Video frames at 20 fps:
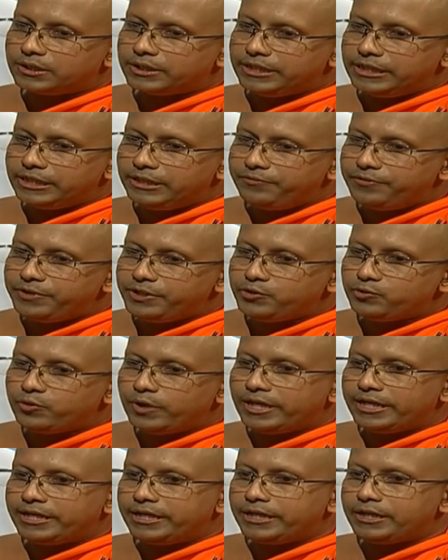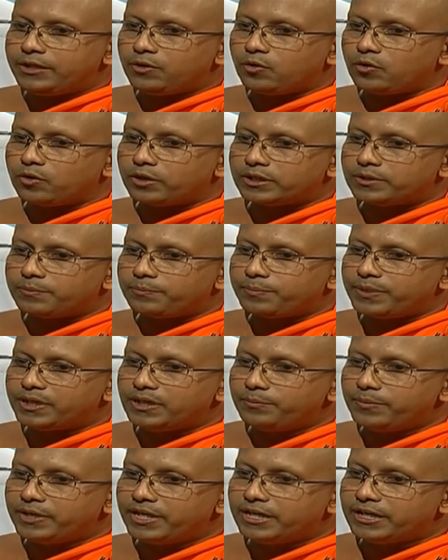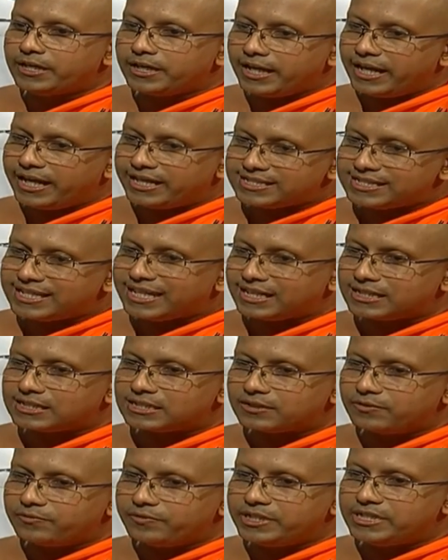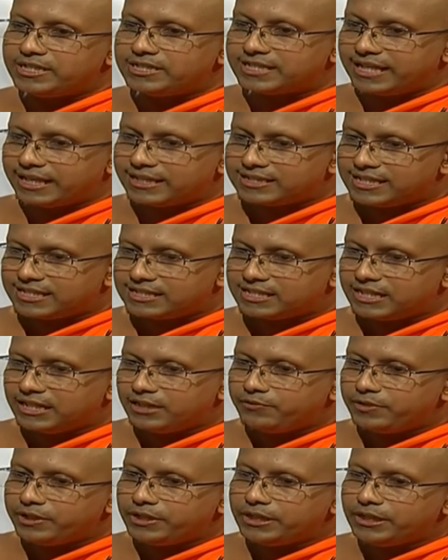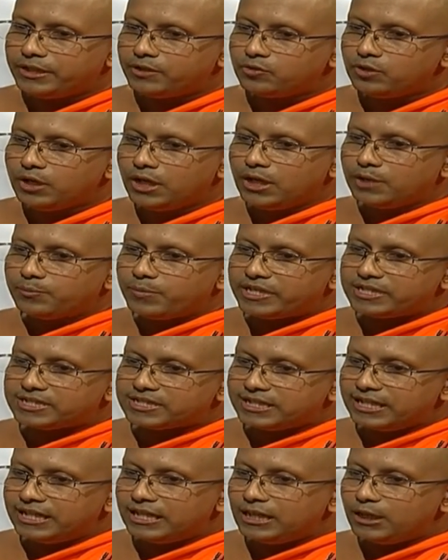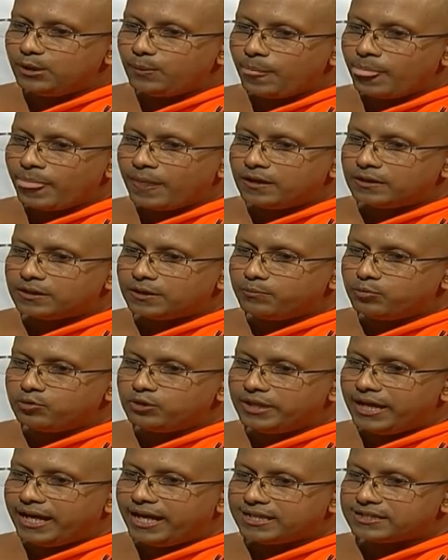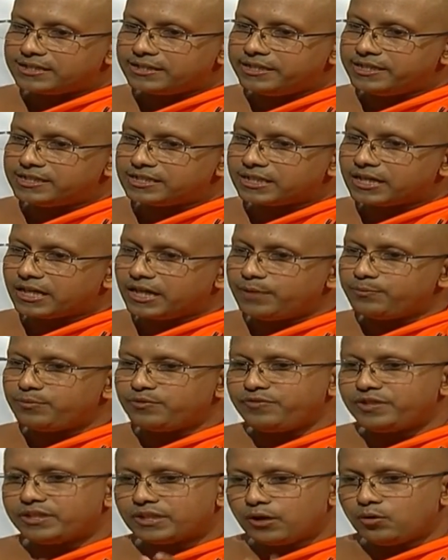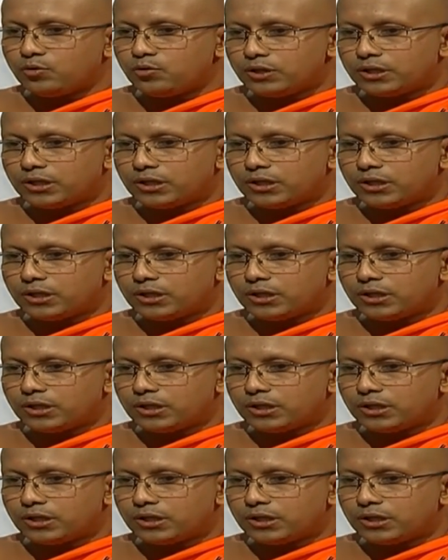individuality or a permanent essence which is existing within you, but still the Buddha has described without,